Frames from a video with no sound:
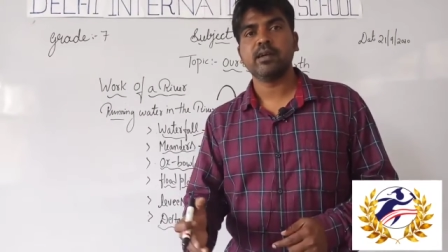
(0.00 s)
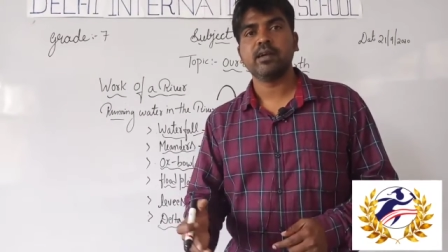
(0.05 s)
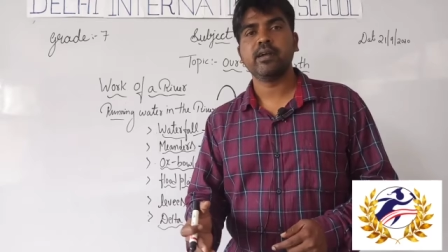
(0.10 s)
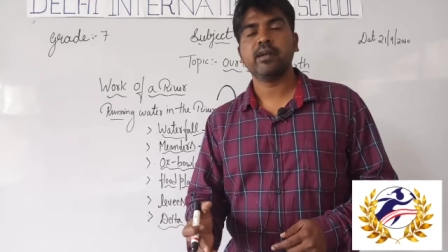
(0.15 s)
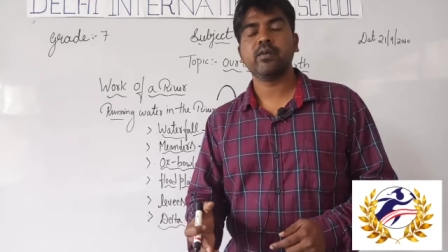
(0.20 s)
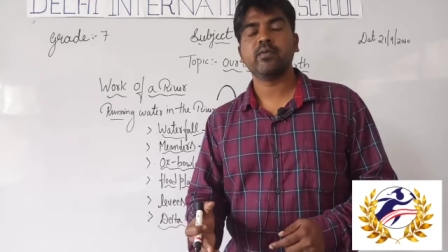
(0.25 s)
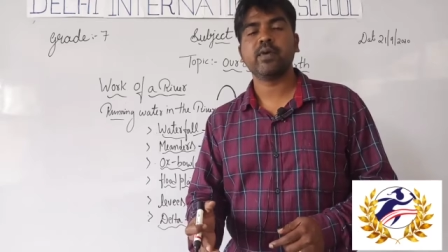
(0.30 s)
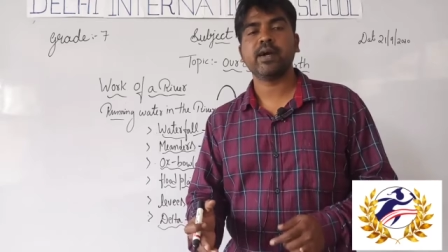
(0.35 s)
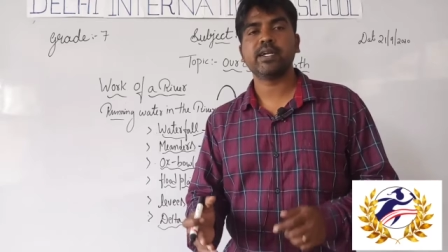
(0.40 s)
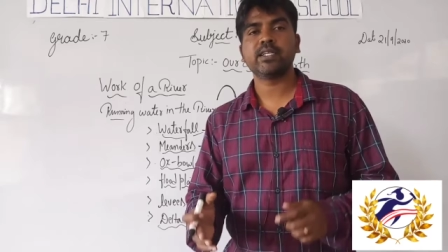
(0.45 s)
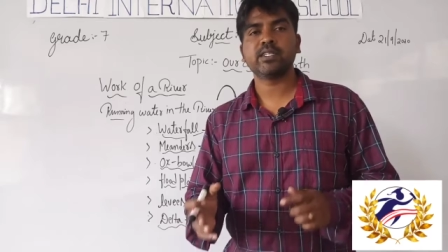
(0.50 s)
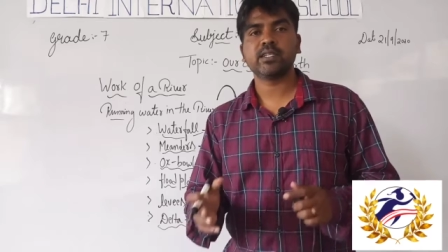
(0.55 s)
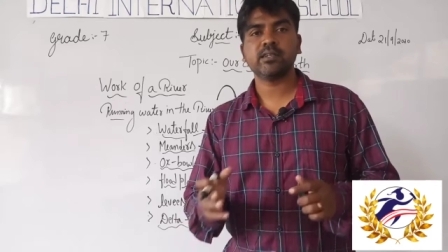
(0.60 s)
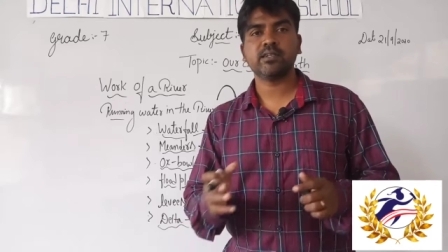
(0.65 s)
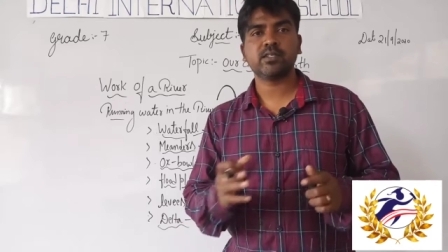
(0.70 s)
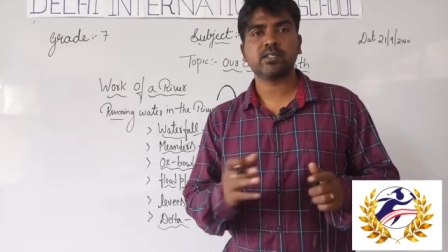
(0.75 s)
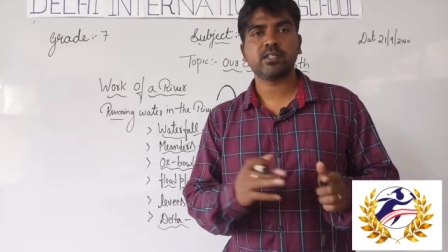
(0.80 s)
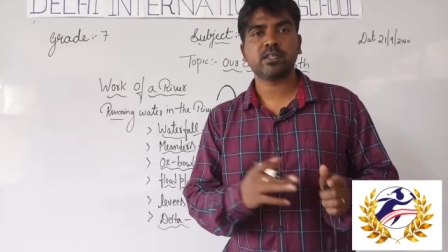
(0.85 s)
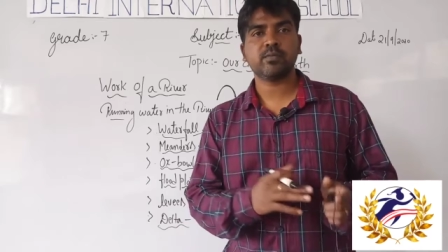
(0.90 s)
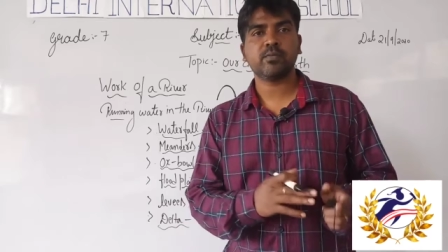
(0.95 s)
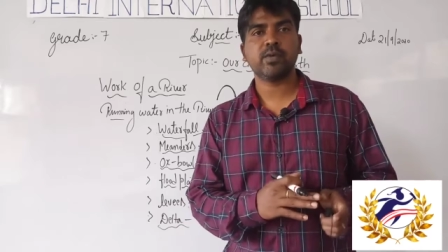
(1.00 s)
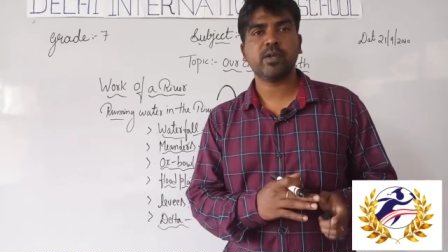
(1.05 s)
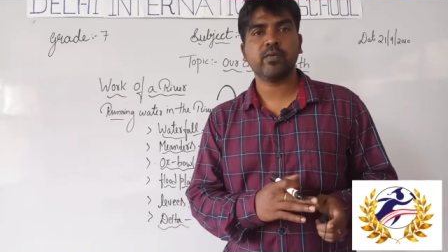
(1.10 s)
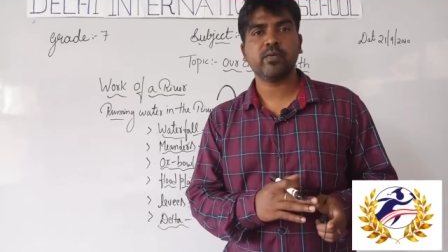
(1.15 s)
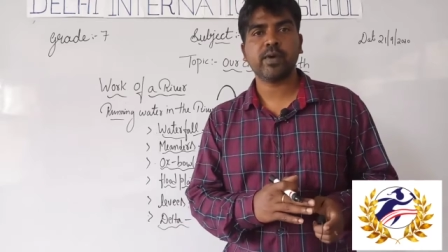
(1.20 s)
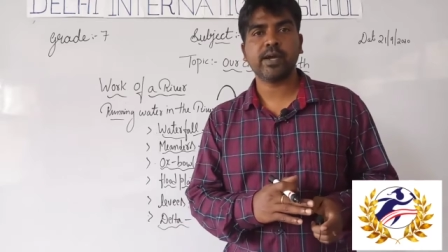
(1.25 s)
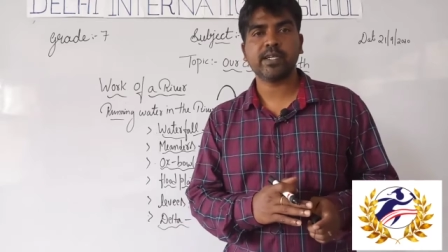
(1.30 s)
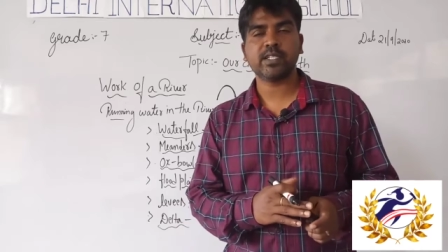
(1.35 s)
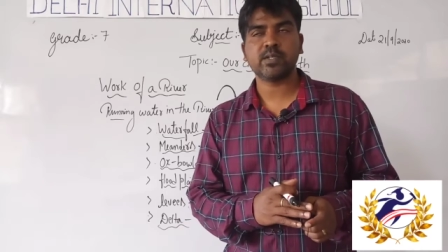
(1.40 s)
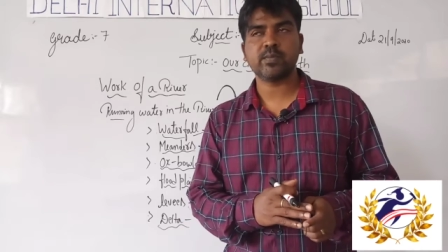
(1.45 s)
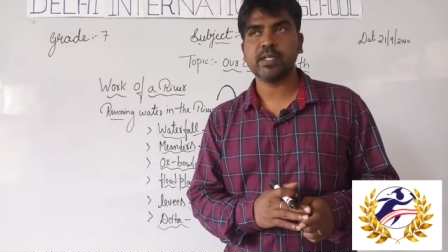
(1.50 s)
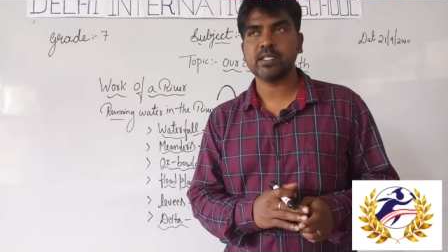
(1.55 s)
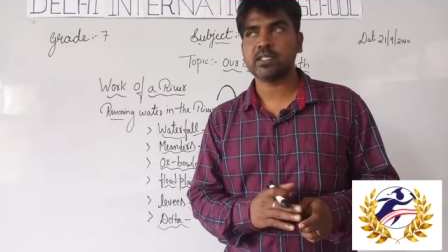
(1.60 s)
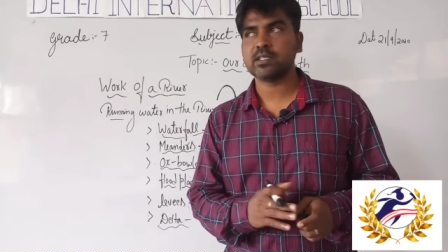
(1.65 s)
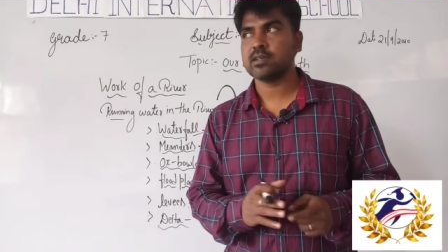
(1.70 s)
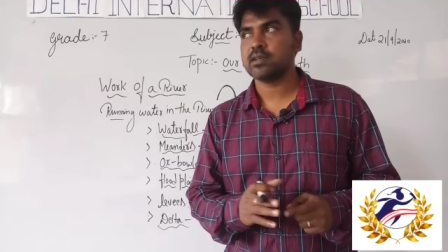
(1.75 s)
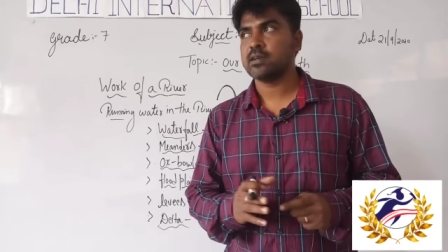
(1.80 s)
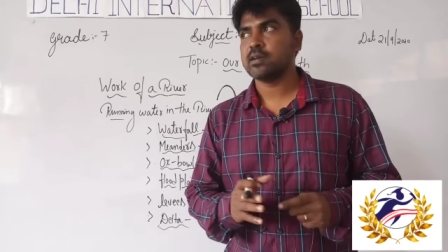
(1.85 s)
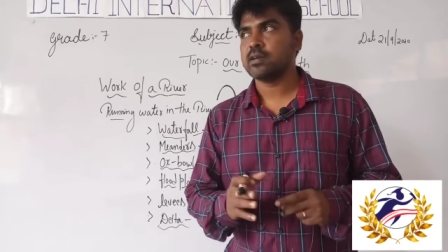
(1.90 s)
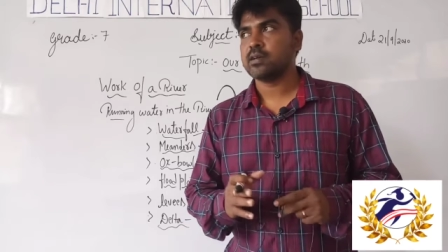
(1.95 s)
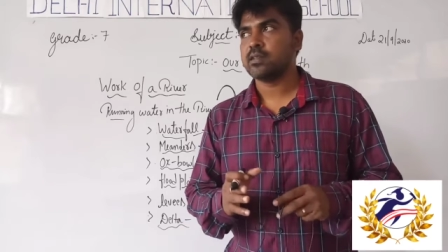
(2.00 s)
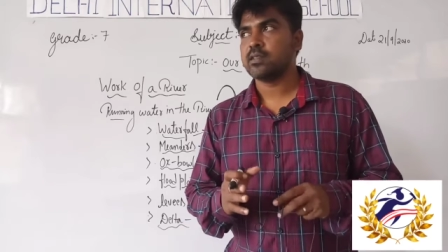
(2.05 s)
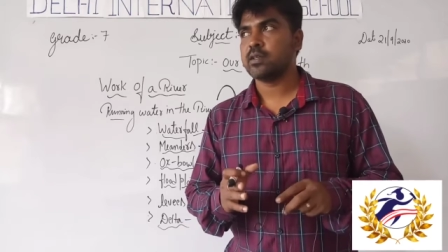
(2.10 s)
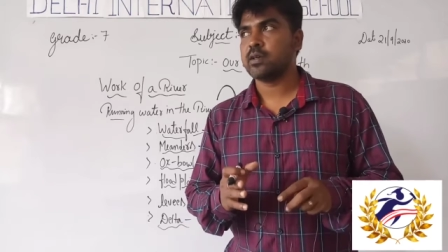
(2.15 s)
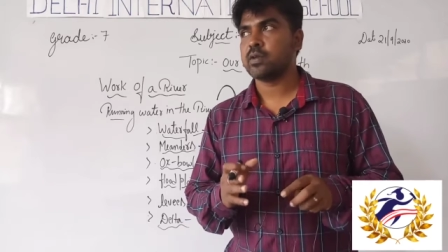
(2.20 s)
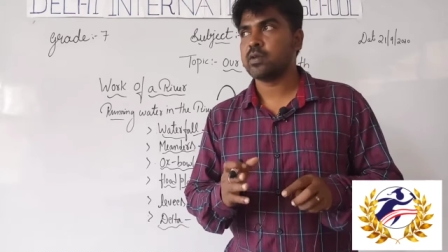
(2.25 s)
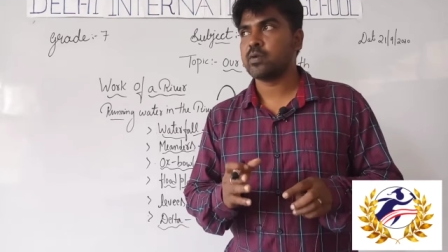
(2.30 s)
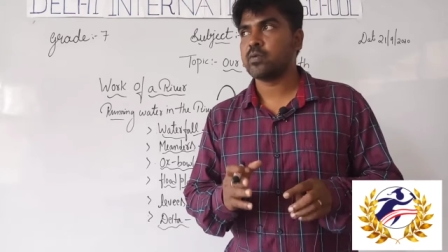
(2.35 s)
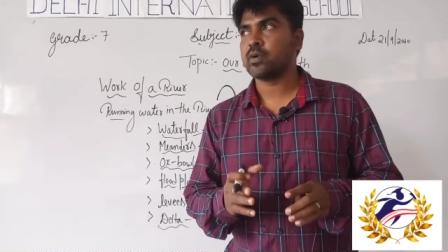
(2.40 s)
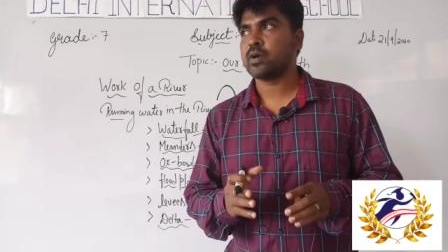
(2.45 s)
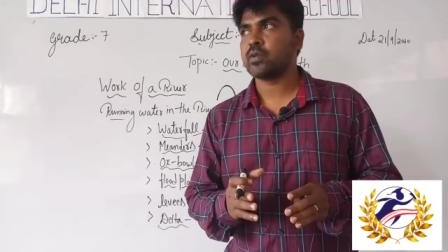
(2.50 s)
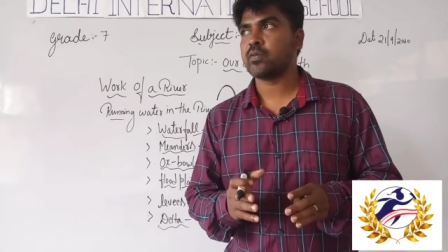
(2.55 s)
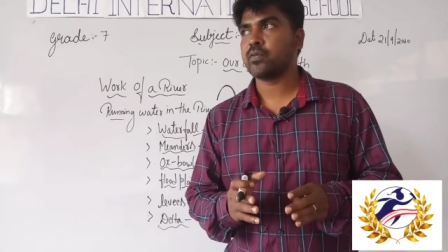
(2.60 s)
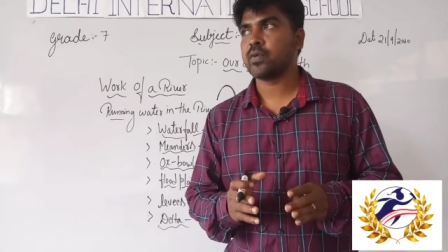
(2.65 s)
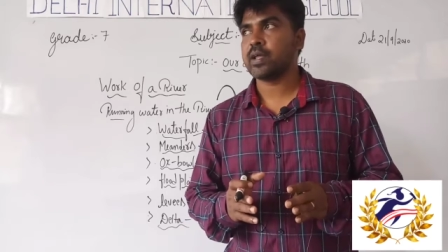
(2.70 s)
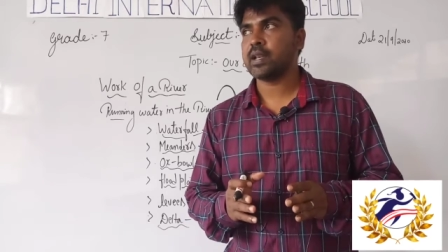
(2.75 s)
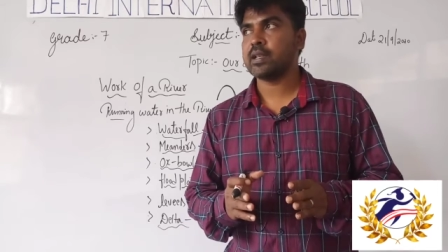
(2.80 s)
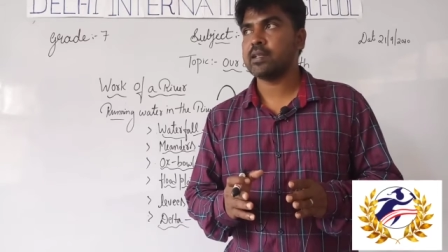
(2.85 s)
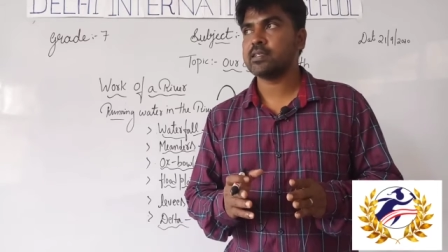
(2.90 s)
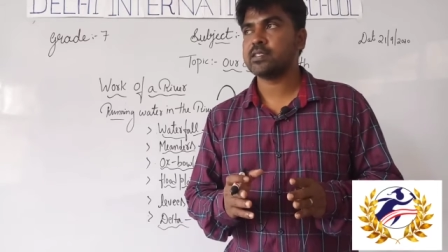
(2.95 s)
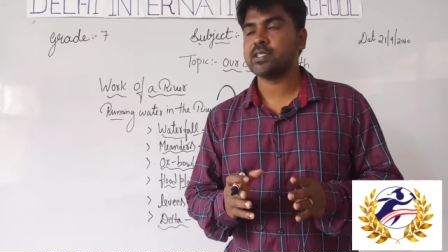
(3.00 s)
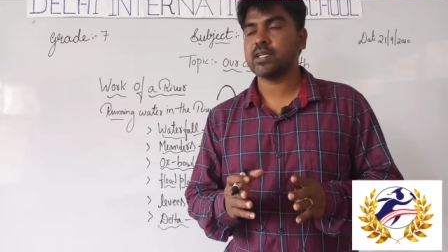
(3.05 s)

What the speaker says: divides and subdivides means the river will